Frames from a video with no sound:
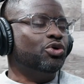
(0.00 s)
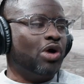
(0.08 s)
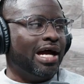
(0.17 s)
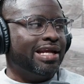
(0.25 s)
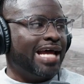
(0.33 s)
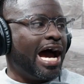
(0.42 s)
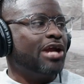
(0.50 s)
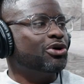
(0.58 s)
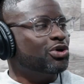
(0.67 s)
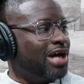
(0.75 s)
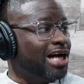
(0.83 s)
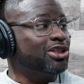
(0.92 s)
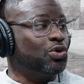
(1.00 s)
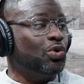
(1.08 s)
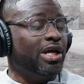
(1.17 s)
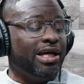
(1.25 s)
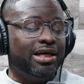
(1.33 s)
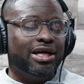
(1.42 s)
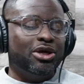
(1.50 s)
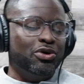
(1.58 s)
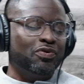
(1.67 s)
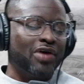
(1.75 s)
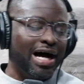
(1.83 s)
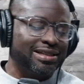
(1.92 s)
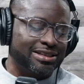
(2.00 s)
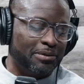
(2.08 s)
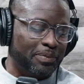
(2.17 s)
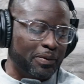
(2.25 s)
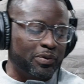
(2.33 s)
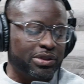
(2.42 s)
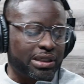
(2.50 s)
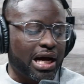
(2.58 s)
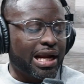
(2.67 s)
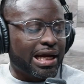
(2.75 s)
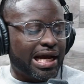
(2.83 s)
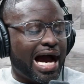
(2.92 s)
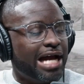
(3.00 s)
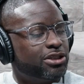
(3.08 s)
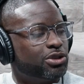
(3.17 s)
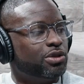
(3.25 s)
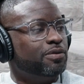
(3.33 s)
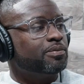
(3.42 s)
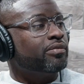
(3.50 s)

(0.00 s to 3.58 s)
You got Daniel, you got Twee, you've got some people to kind of guide you.